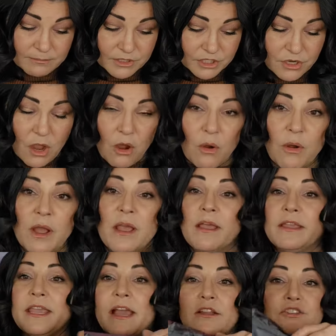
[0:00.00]
So
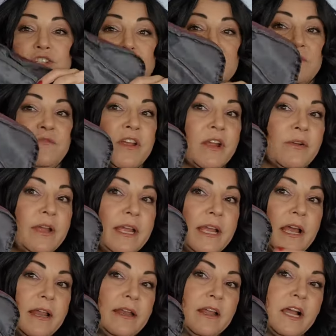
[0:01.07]
yeah, just very
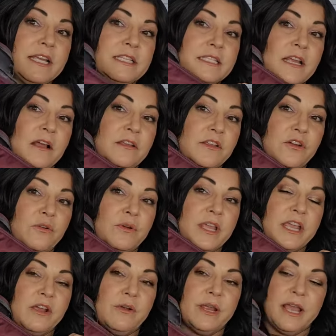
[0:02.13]
nice,
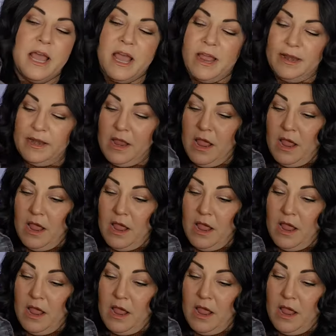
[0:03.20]
carry on.